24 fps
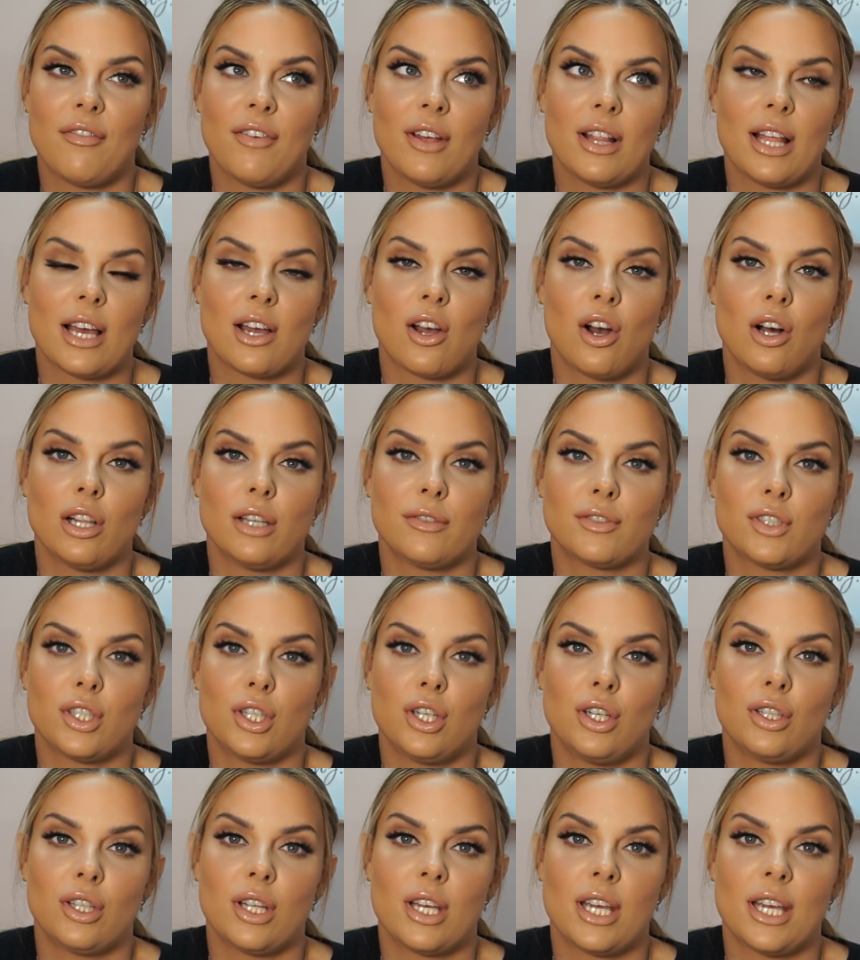I feel like all I've
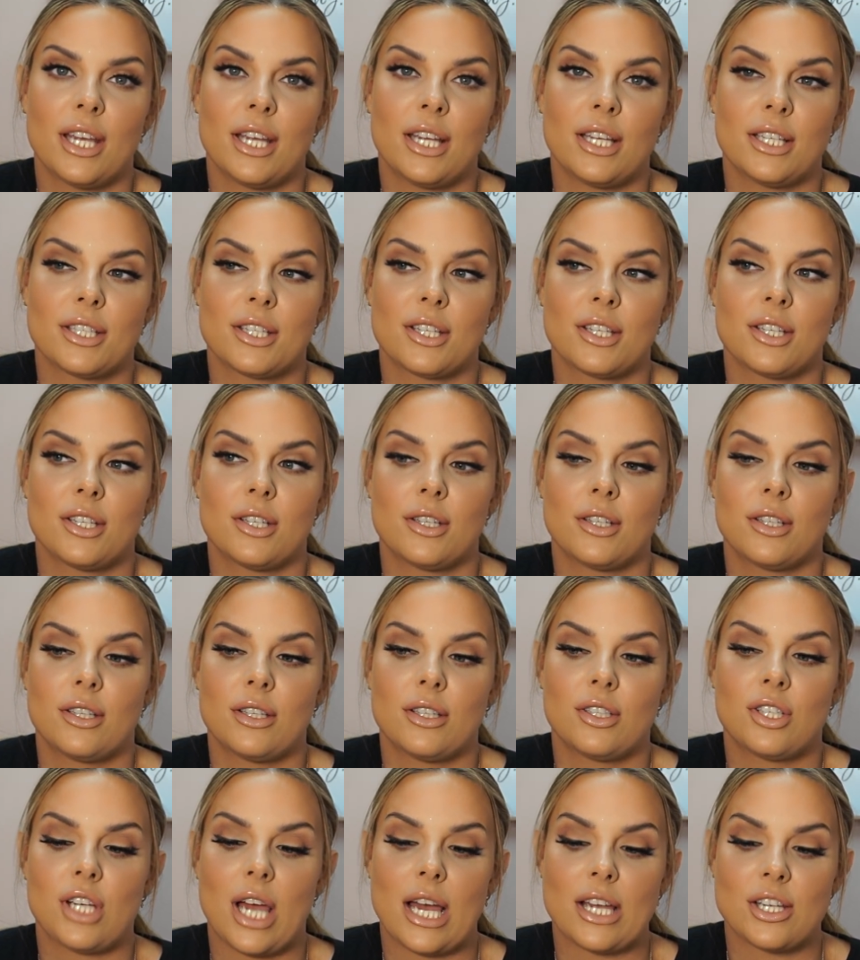done is
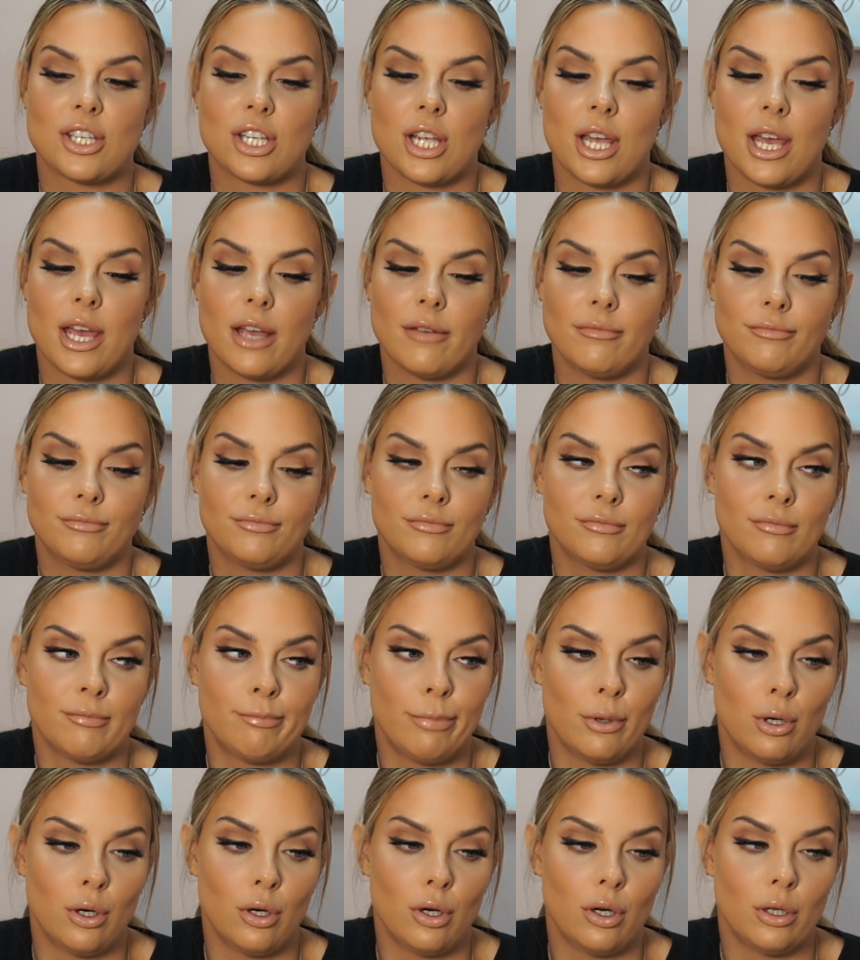chat shit,
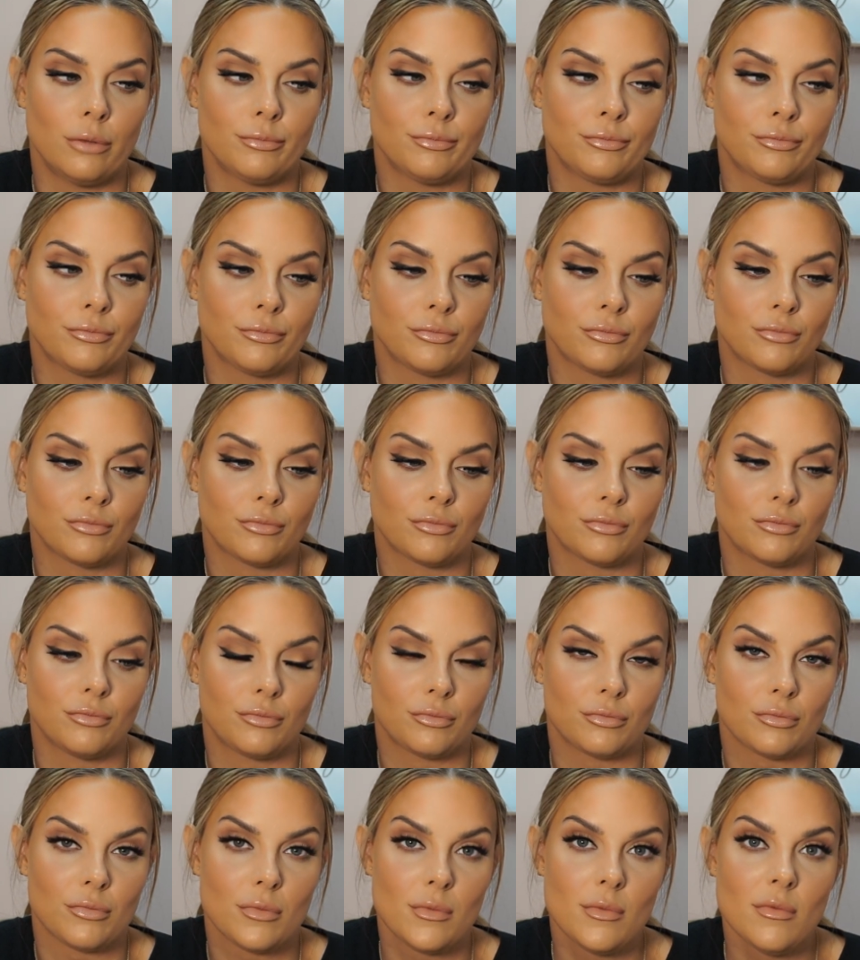but
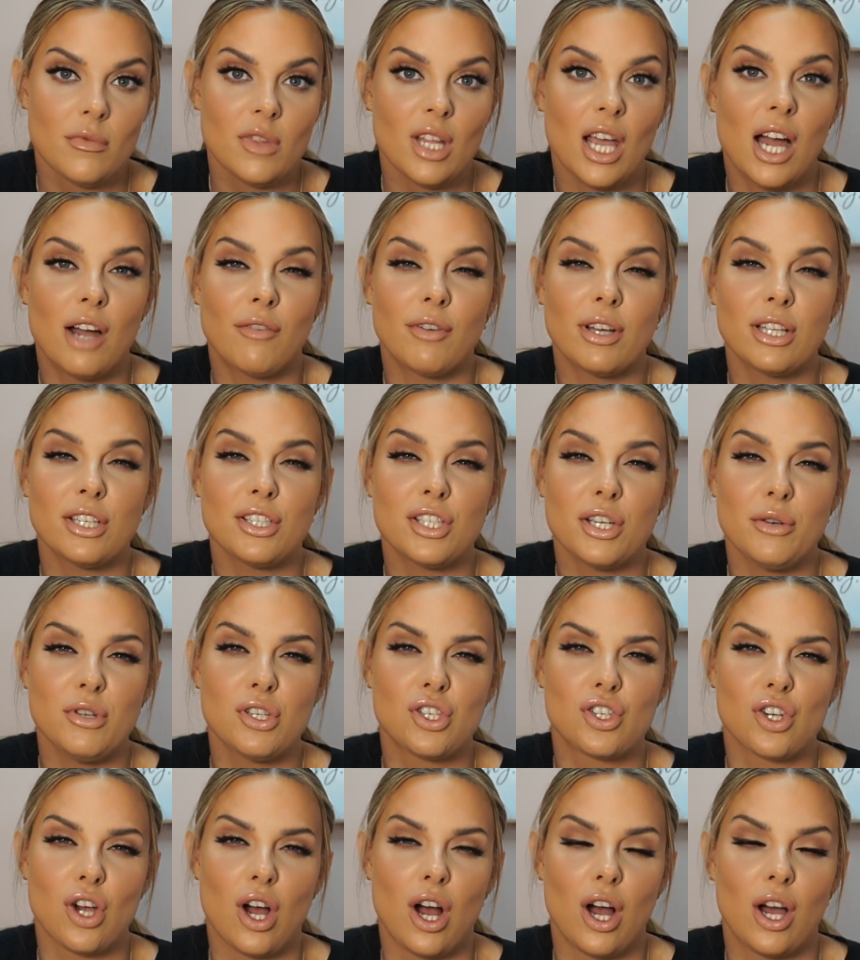I really do
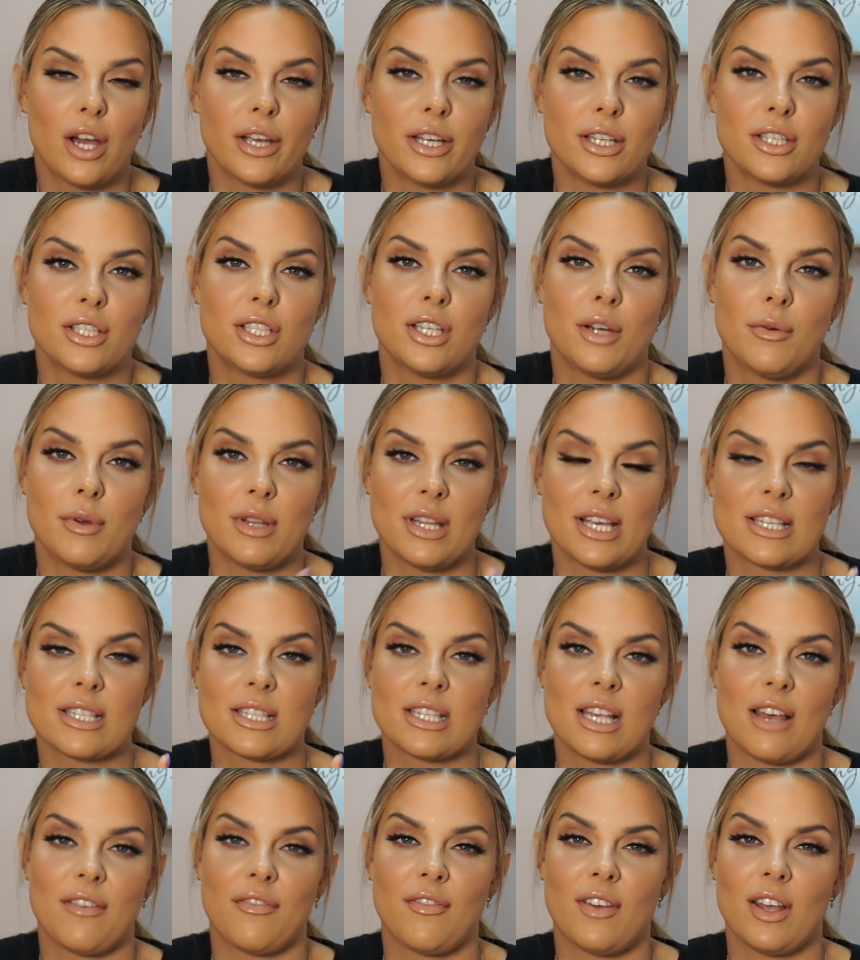enjoy doing this
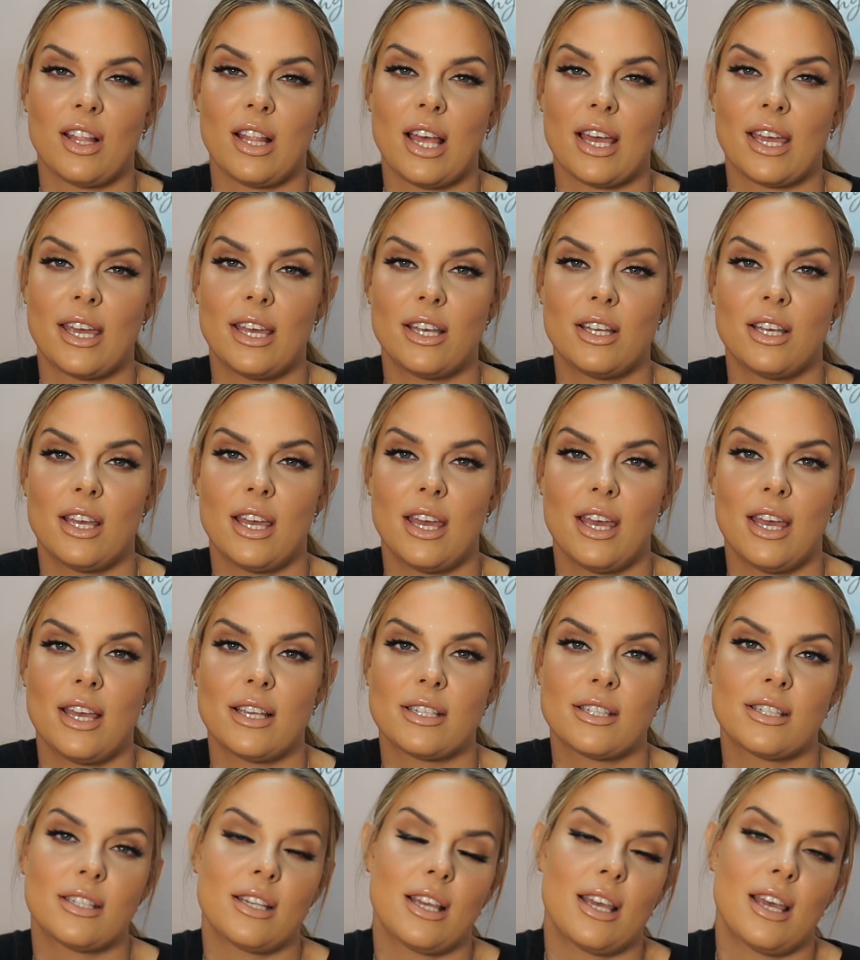because I feel like
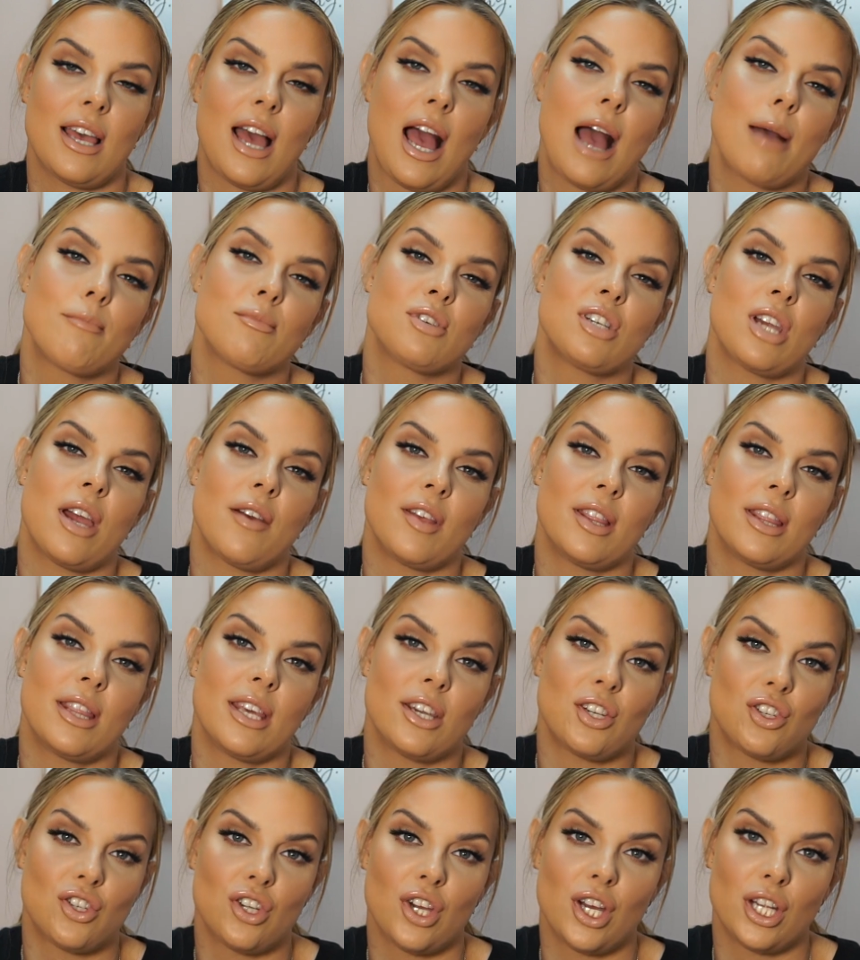I'm sharing
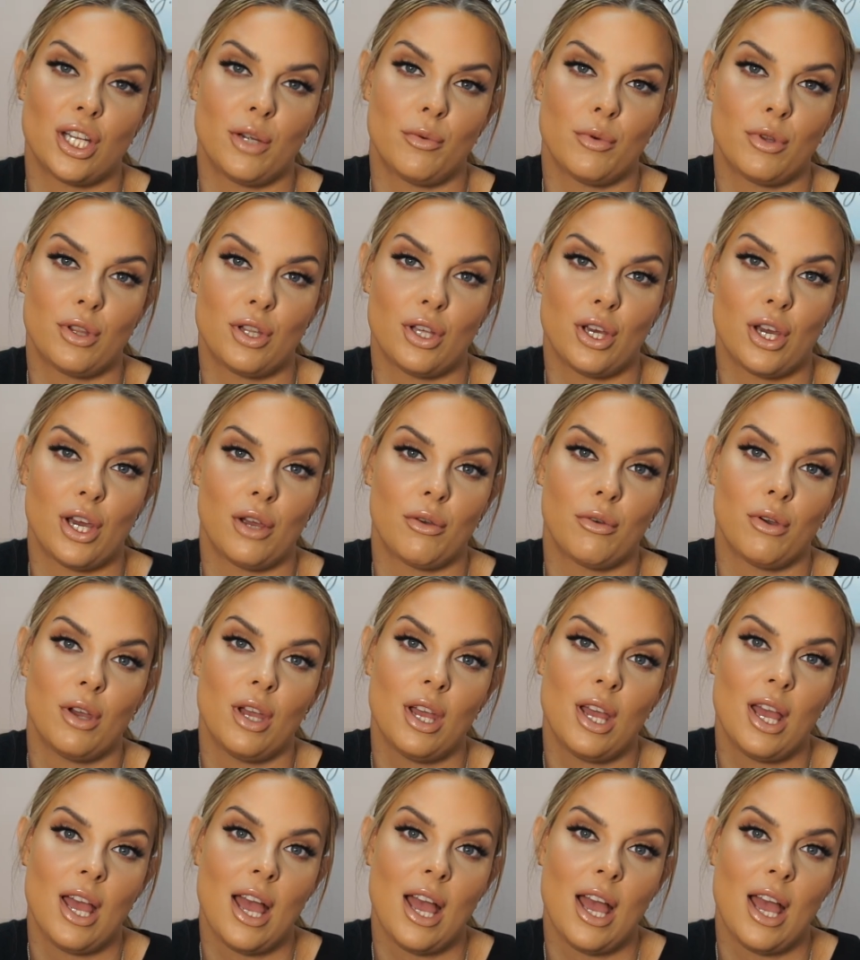this journey with you,